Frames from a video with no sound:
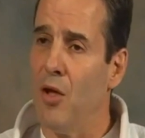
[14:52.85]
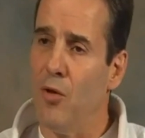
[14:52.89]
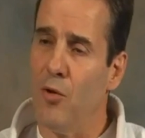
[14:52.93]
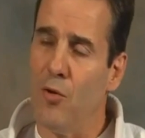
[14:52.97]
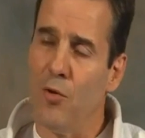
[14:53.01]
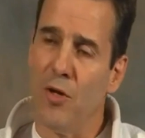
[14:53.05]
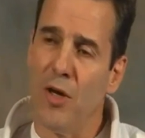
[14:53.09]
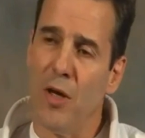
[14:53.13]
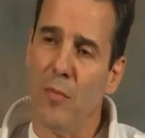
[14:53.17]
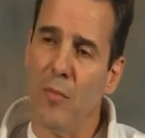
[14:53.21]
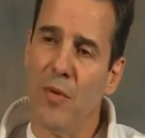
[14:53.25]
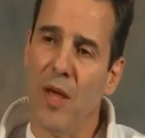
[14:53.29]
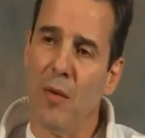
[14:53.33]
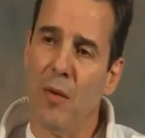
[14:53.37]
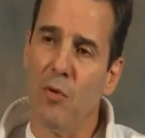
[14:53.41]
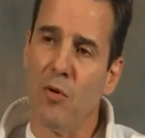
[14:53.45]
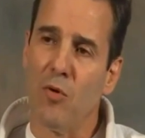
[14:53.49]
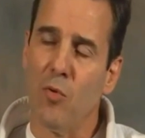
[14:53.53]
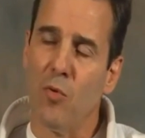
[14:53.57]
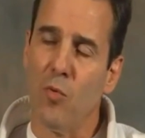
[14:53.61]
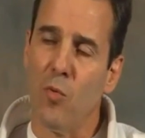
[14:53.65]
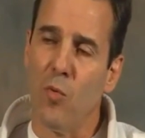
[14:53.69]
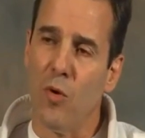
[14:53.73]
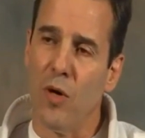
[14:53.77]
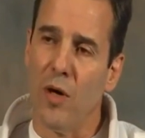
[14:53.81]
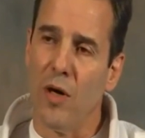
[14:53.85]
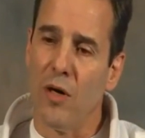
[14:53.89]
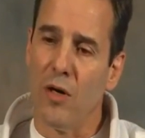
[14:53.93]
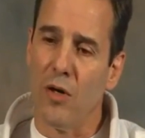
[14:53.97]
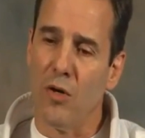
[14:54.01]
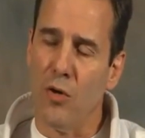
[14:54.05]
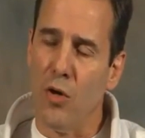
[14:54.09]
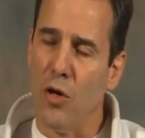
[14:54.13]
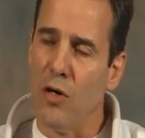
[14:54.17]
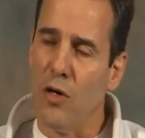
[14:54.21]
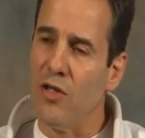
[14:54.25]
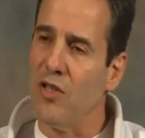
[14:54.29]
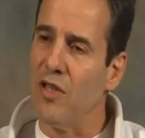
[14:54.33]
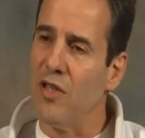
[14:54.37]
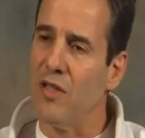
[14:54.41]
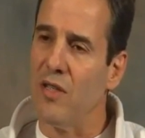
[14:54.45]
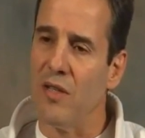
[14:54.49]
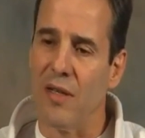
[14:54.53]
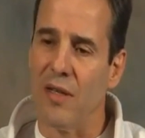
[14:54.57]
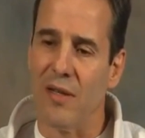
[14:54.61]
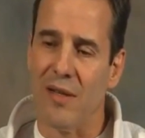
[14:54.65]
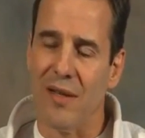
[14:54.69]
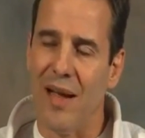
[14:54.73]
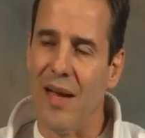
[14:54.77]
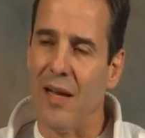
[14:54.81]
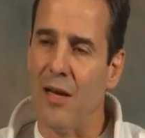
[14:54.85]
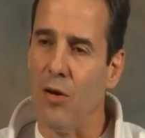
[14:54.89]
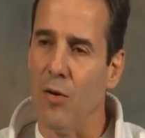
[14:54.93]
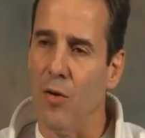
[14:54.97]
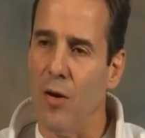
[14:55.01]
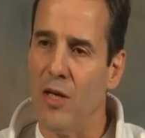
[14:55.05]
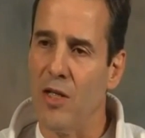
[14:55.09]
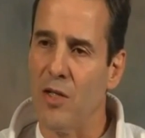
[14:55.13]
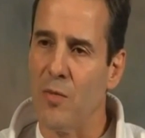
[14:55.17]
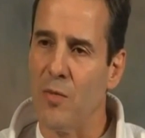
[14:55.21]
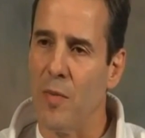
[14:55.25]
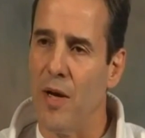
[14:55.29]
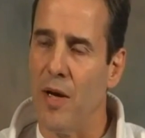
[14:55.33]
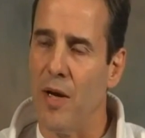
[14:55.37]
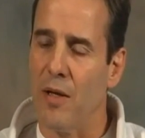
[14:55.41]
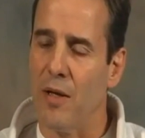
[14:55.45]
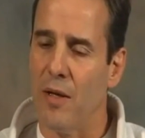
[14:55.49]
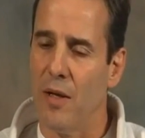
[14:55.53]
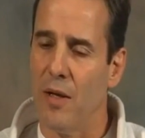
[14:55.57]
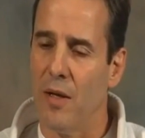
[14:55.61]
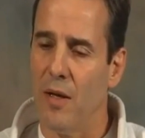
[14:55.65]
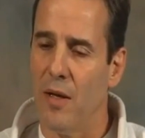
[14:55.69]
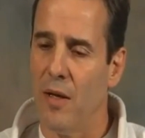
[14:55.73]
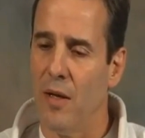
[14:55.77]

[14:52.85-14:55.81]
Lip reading: you're going to be able to work not just in the technical aspect,